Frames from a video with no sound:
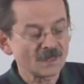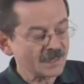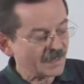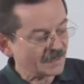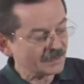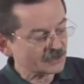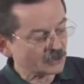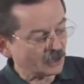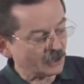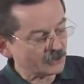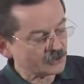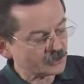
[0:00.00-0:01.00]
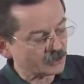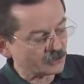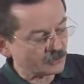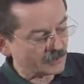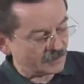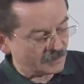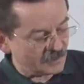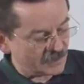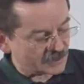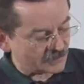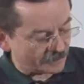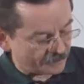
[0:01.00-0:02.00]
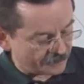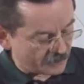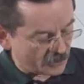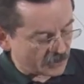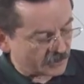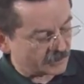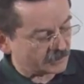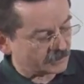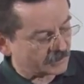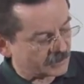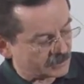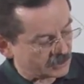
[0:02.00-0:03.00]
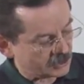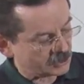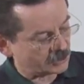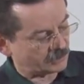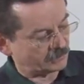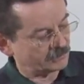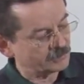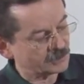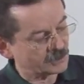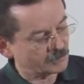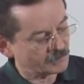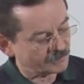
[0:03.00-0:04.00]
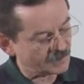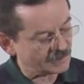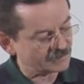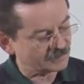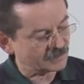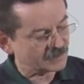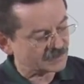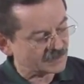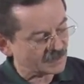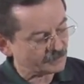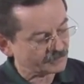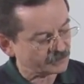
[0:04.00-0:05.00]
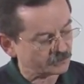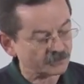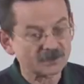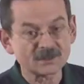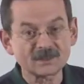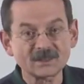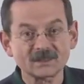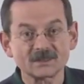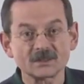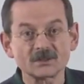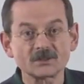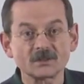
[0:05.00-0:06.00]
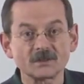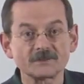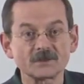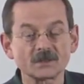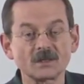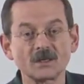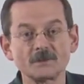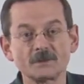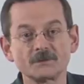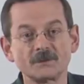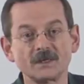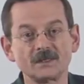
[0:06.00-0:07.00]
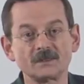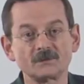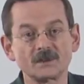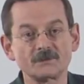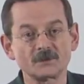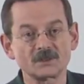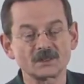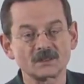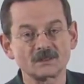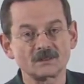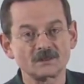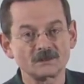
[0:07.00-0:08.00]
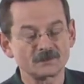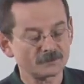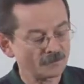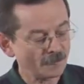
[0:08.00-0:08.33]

And it's also in this vertical condition. You see, we've got the depth or thickness of the carpet pile represented here.